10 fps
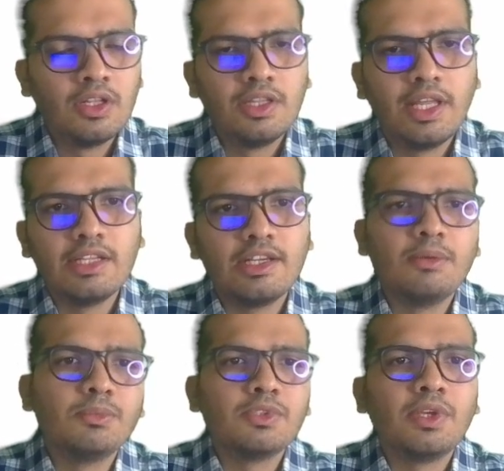Then
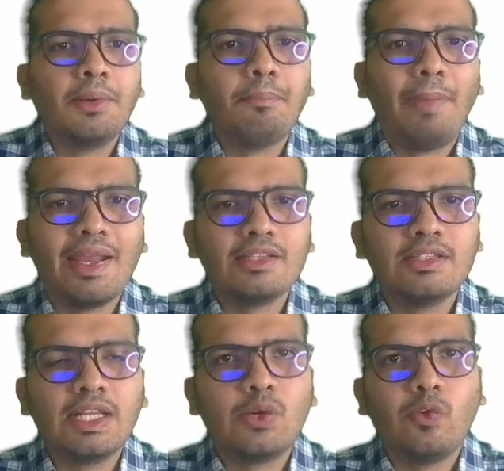comes
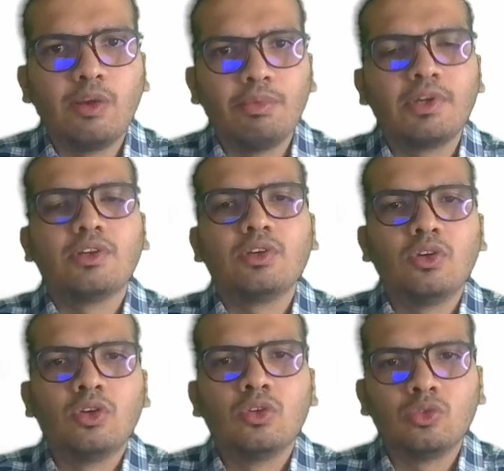packaging requirement.
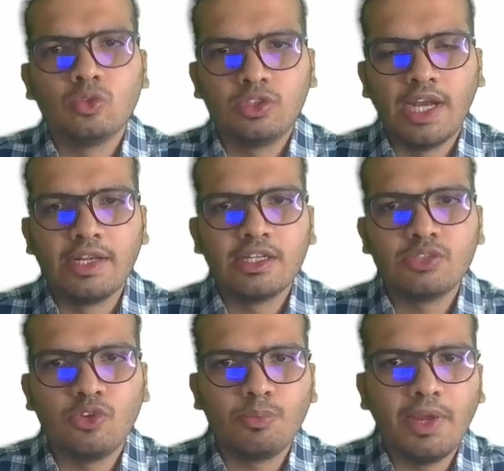So standards
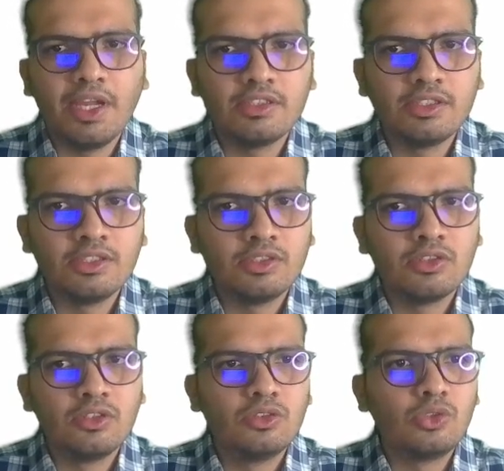for packaging
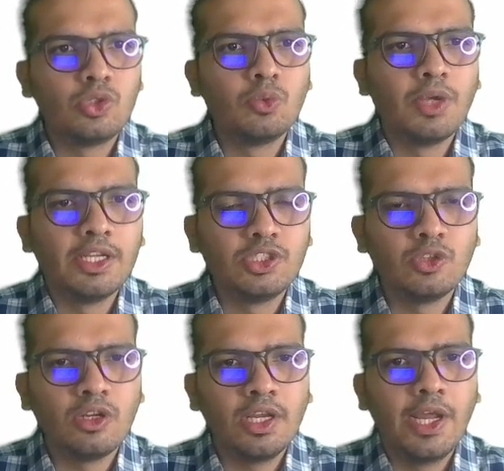to
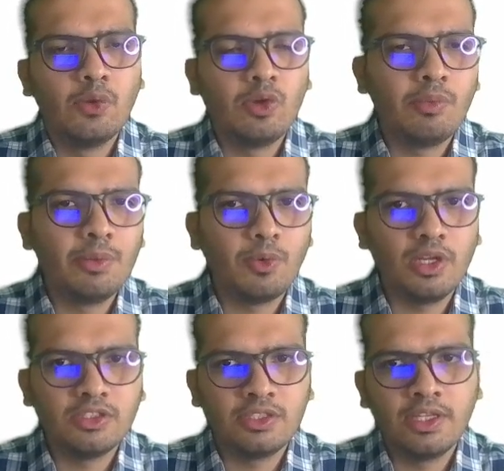ensure environment
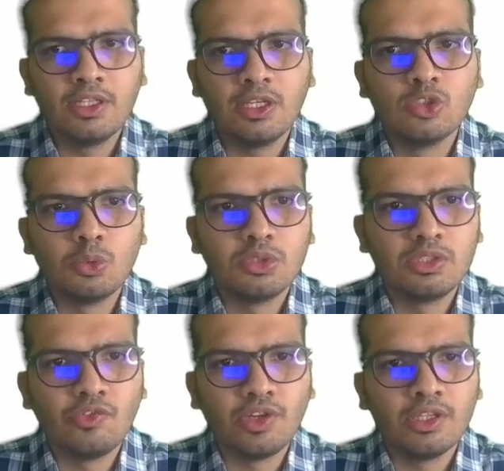protection and consumer
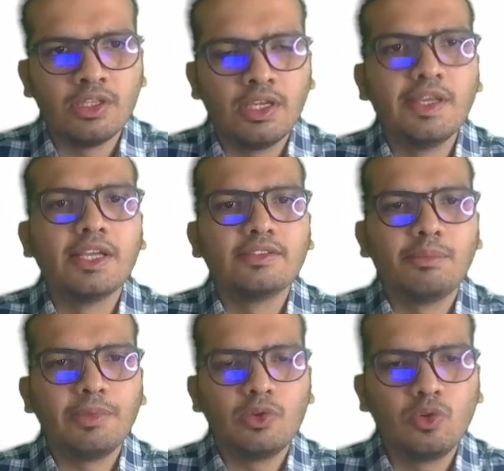safety.
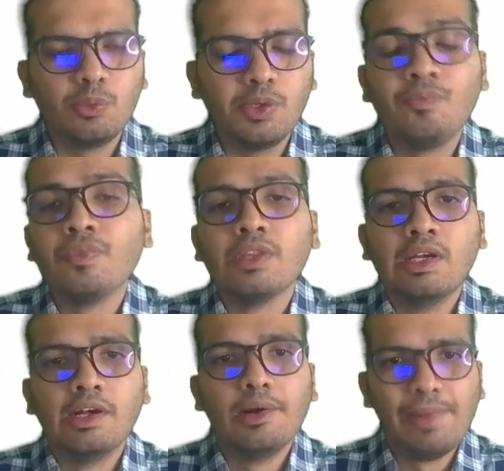Example could be
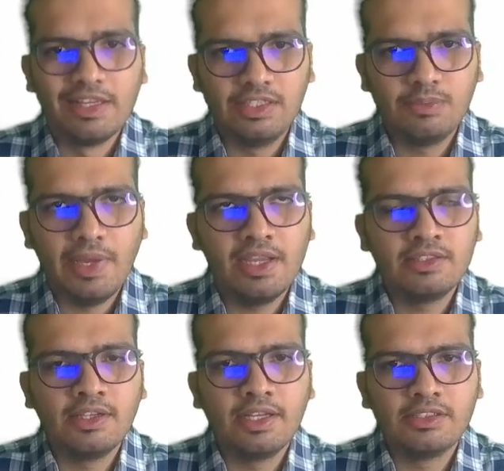plastic
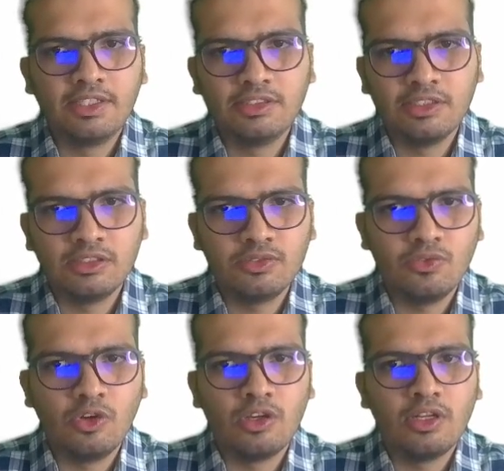packaging restrictions
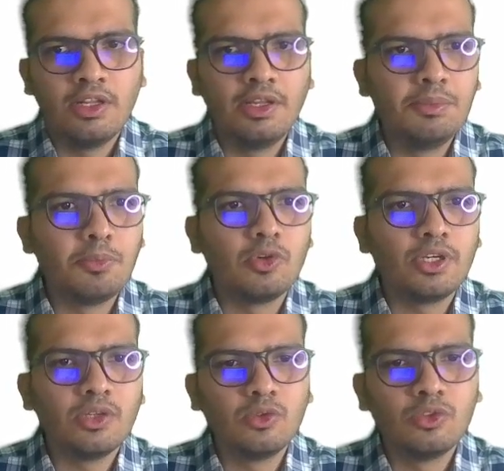for
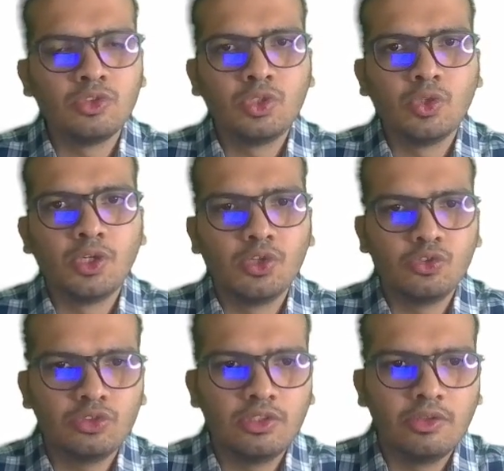imported goods to
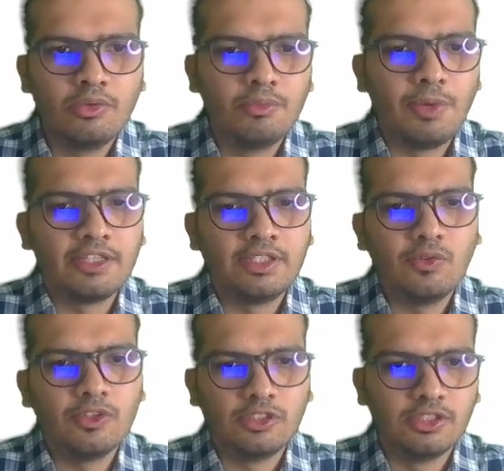reduce plastic
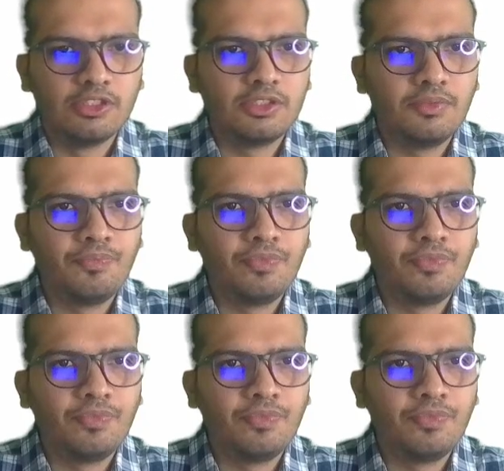wastage.